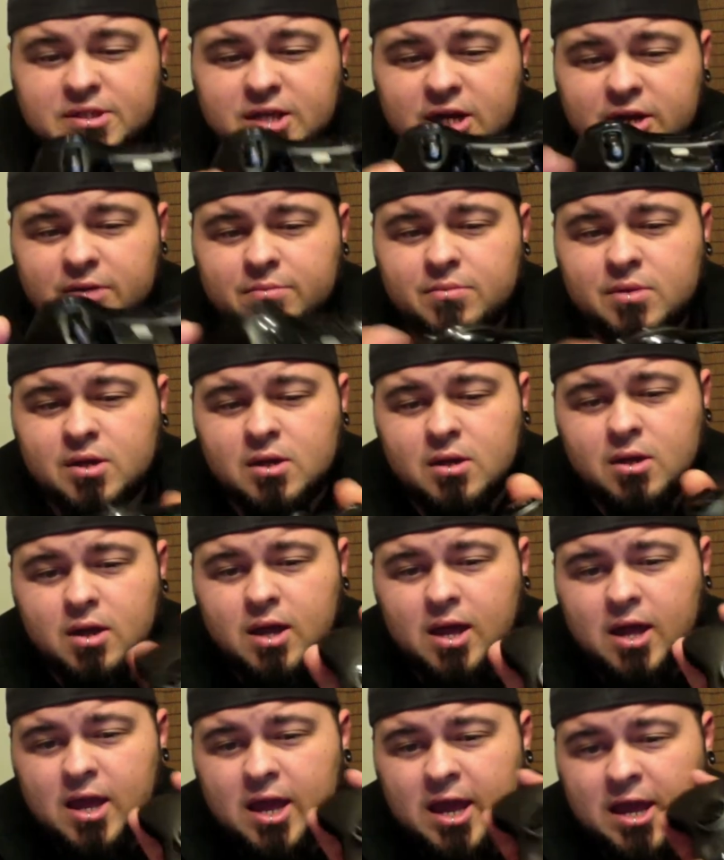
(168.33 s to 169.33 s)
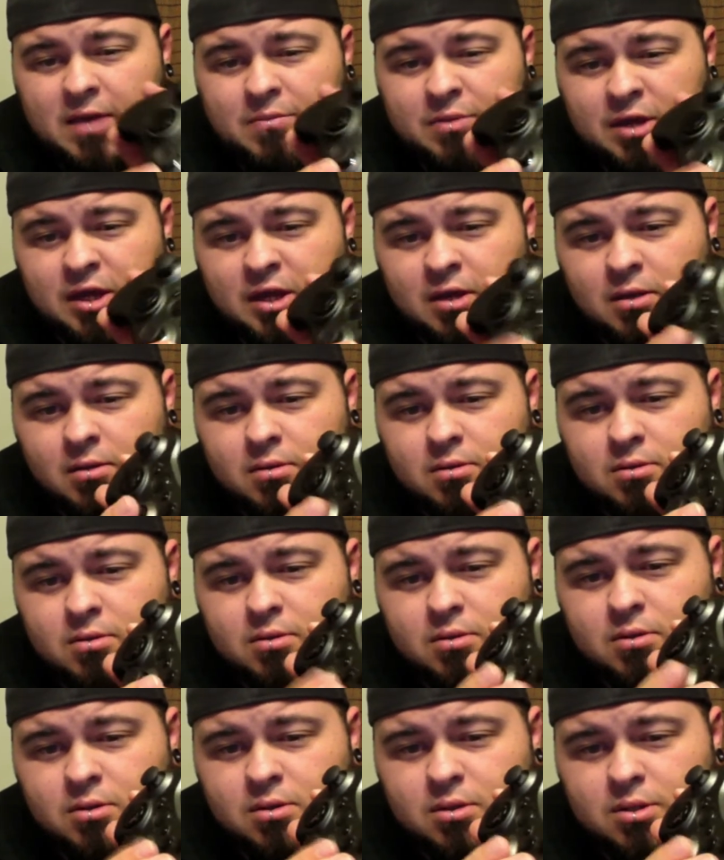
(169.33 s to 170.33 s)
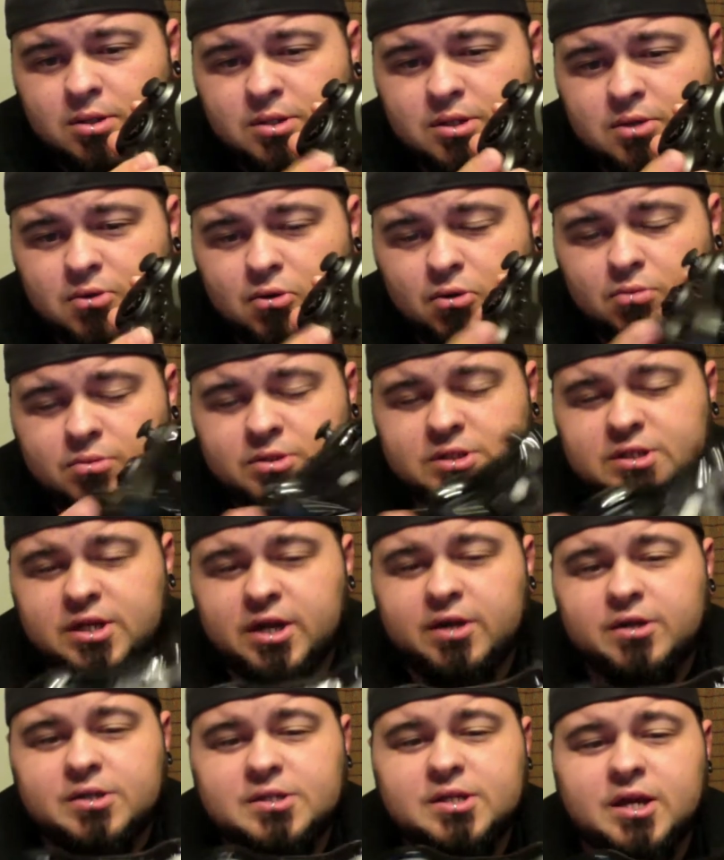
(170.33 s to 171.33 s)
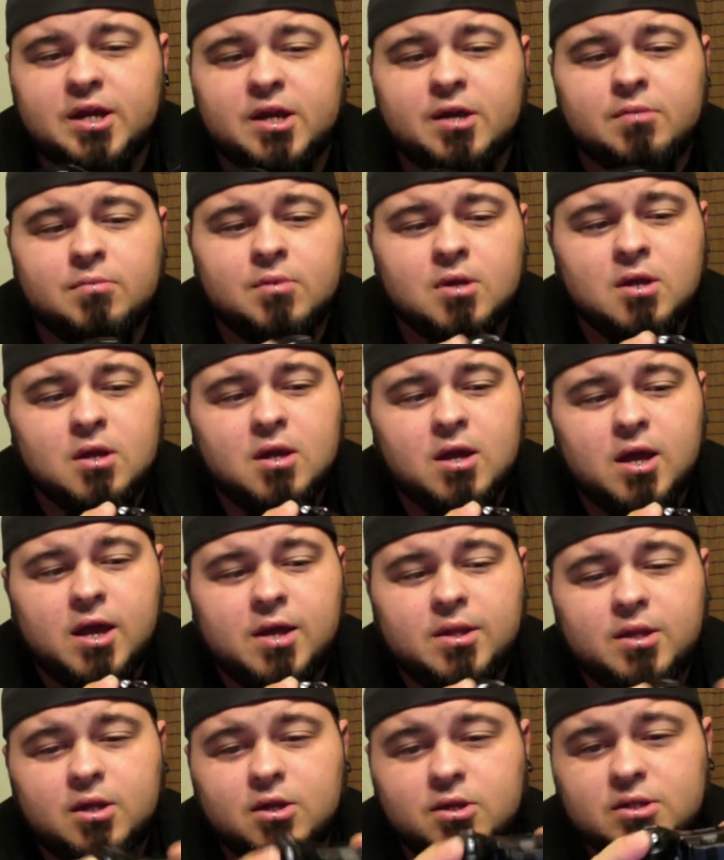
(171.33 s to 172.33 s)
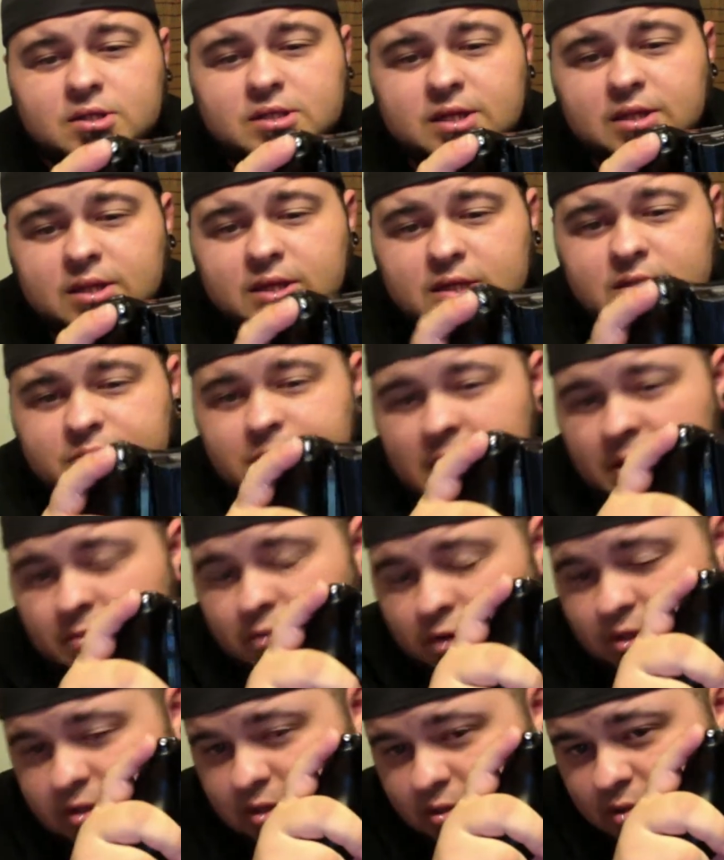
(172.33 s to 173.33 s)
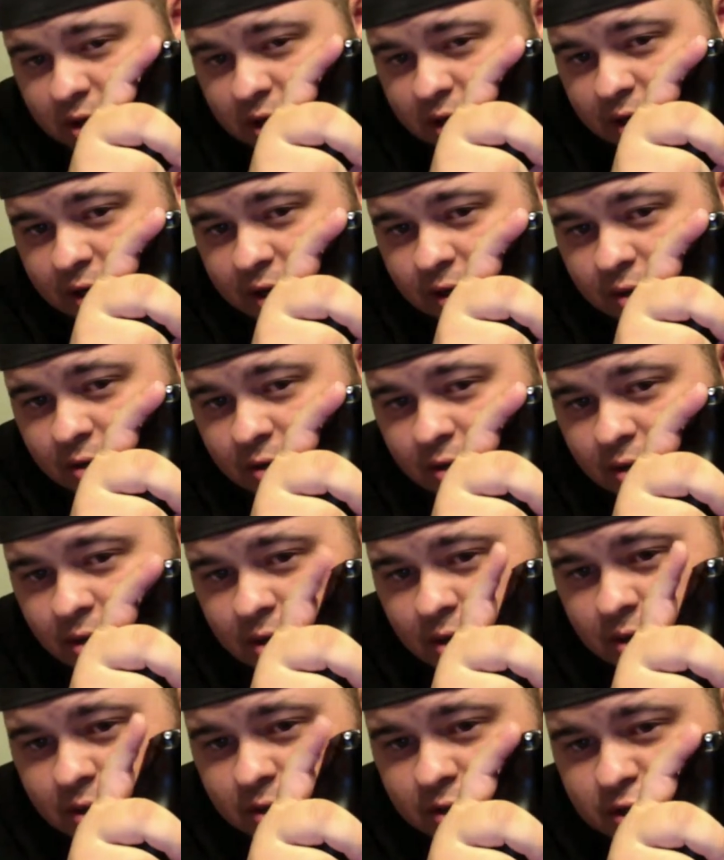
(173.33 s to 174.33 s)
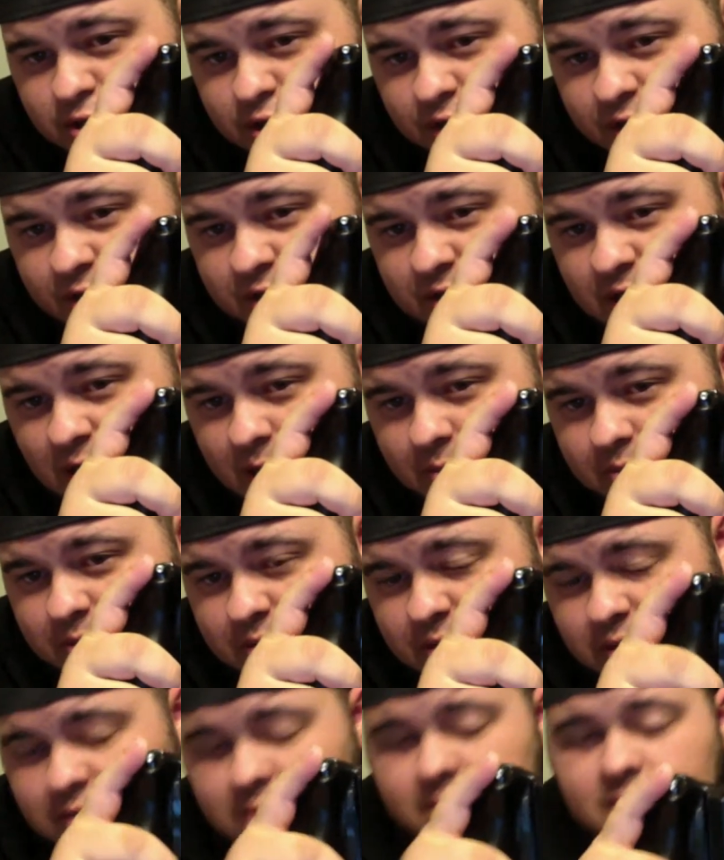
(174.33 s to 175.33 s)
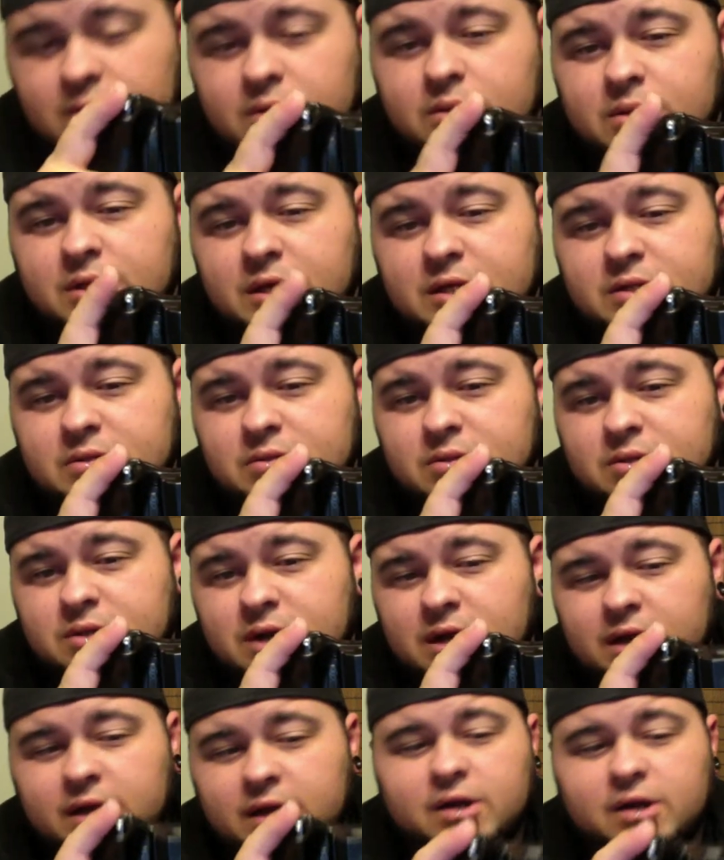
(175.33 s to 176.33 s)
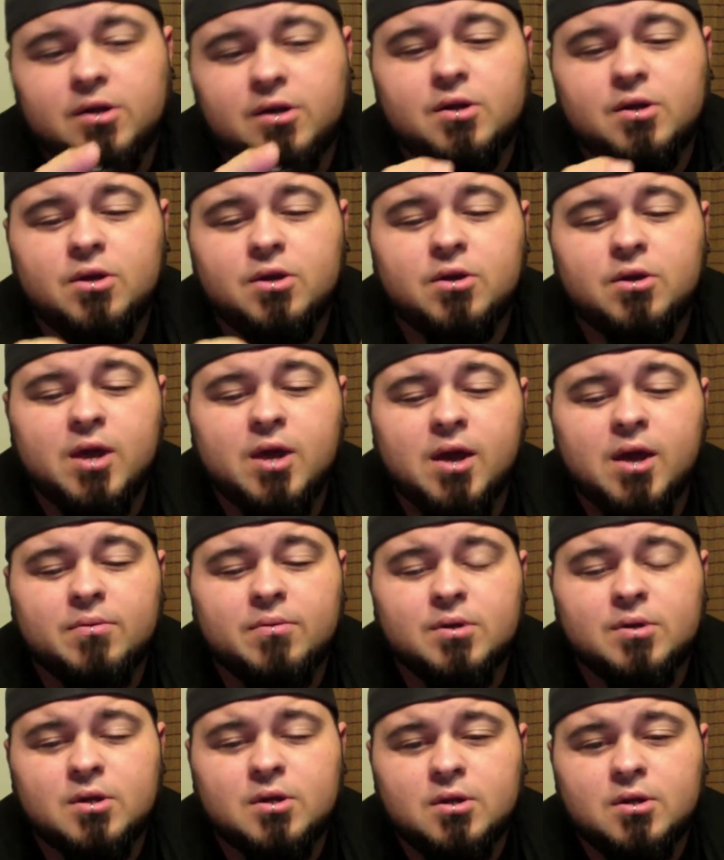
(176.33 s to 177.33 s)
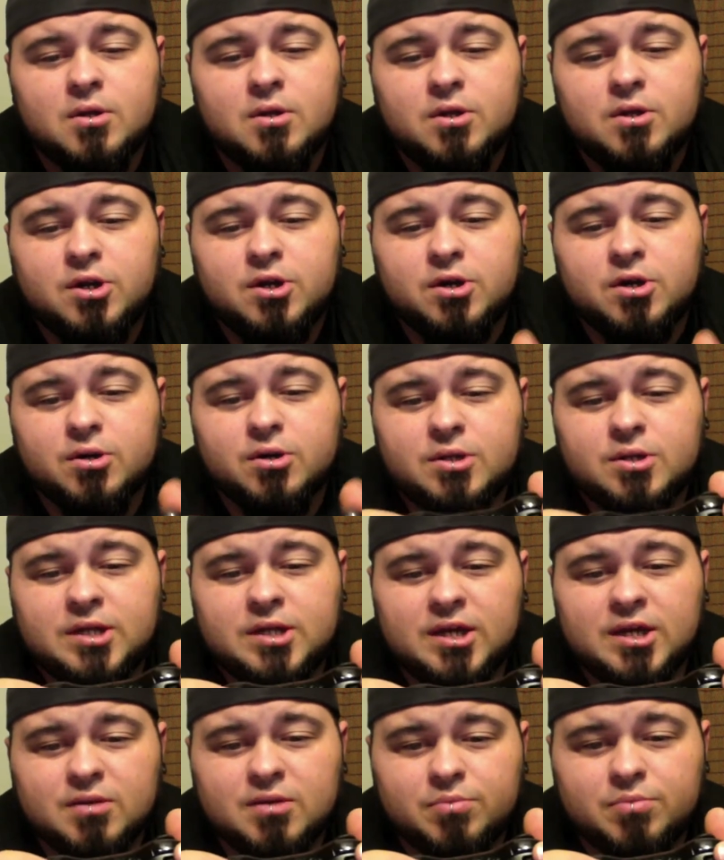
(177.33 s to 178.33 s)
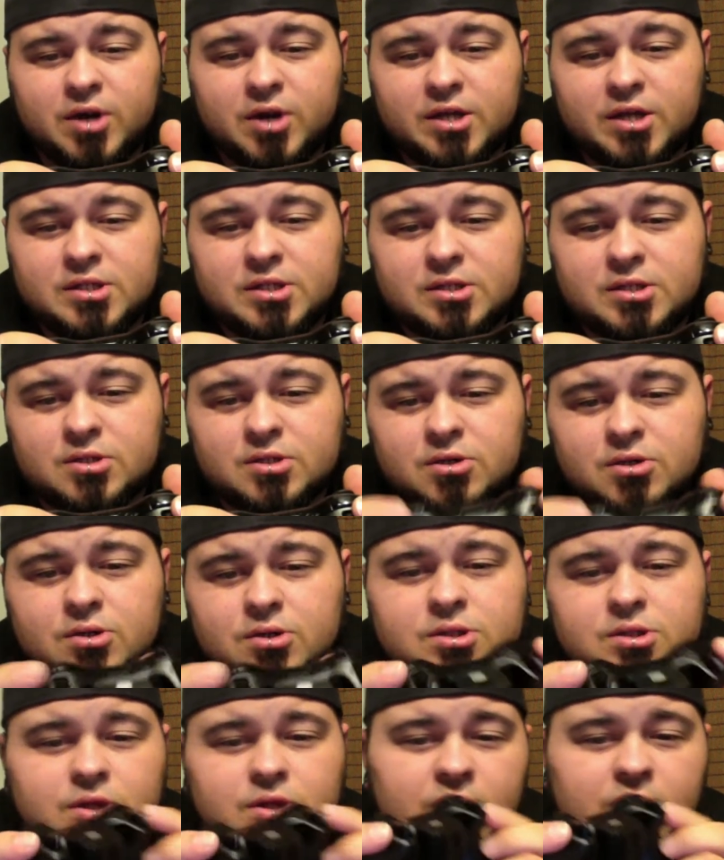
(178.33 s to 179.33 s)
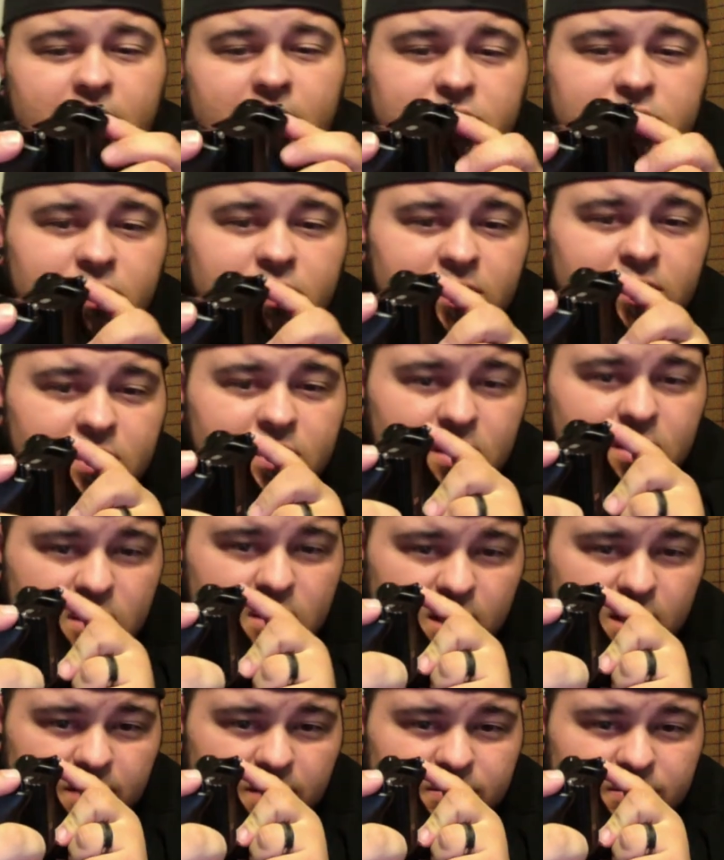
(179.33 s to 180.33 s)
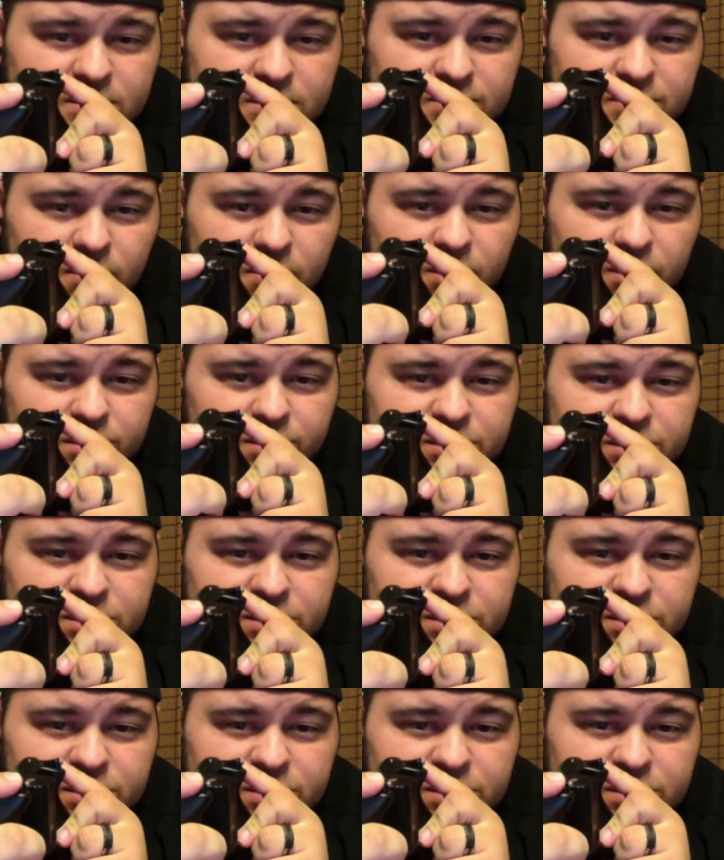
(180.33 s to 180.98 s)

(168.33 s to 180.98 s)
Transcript: set up AB, is the normal standard setup, and then you can see these bad boys right here, trigger stops. These ones right here, you have your decompress screws, so you actually have a smaller